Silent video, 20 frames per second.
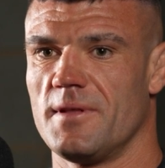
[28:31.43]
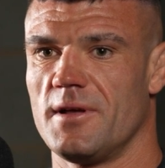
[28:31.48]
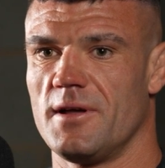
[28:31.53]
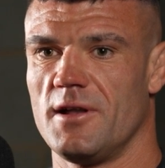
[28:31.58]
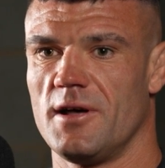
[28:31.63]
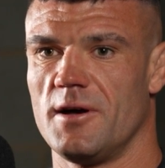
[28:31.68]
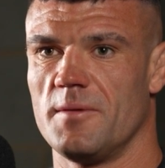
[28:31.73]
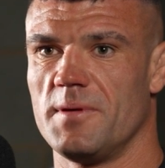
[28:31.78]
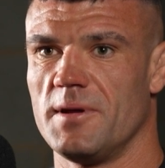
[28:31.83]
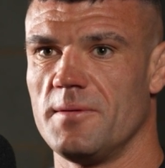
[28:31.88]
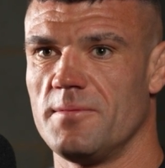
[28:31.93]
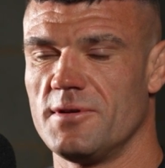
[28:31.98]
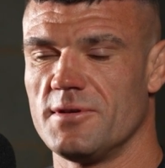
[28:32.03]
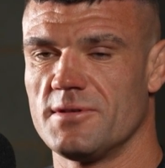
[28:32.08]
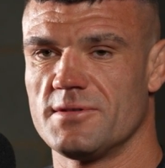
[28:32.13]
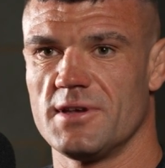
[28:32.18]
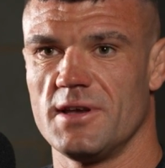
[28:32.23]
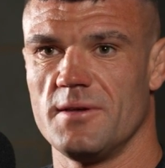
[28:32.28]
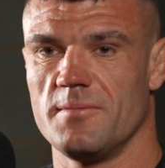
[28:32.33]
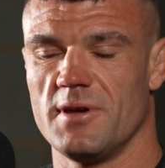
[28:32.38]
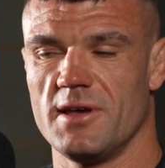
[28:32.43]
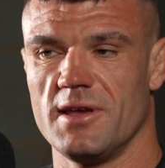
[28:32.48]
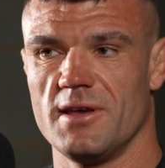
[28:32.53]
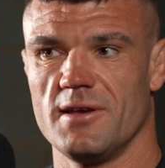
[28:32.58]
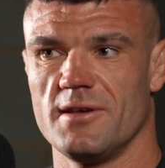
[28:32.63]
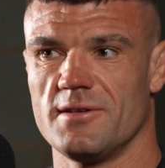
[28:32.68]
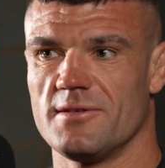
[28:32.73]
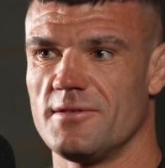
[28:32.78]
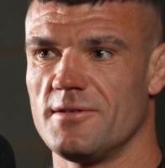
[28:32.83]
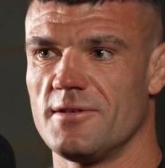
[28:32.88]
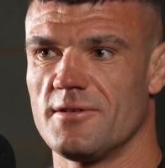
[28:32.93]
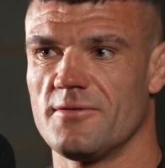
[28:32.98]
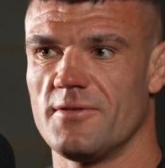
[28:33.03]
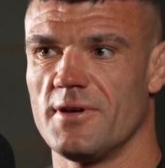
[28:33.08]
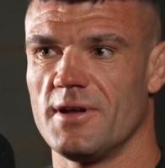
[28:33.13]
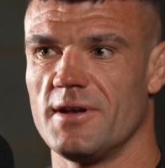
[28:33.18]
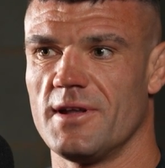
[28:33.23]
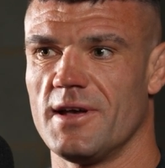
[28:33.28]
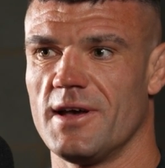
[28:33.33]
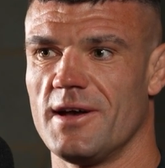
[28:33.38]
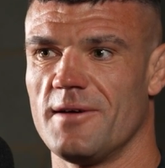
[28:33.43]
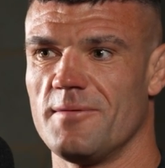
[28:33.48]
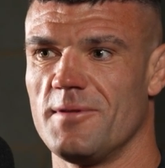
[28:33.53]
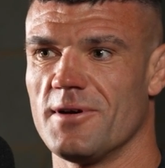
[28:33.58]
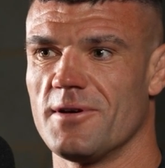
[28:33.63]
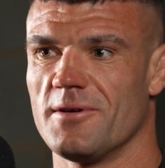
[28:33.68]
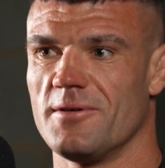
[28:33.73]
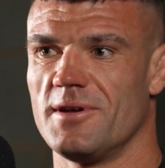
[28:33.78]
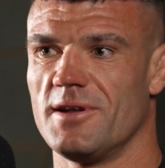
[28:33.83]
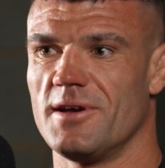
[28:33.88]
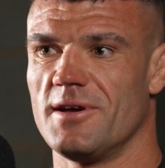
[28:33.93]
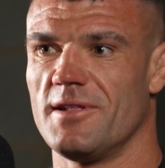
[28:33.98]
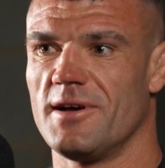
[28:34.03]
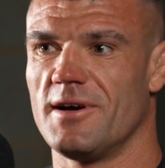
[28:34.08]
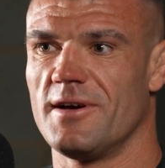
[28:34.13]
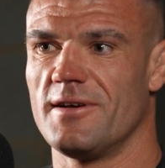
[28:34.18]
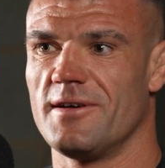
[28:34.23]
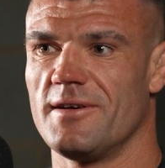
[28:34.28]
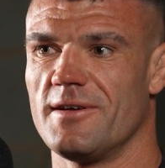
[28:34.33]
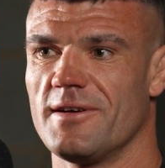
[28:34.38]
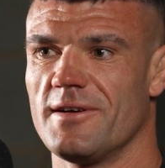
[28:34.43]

lot of people just see my ears and just think, nah, I'm not going near that.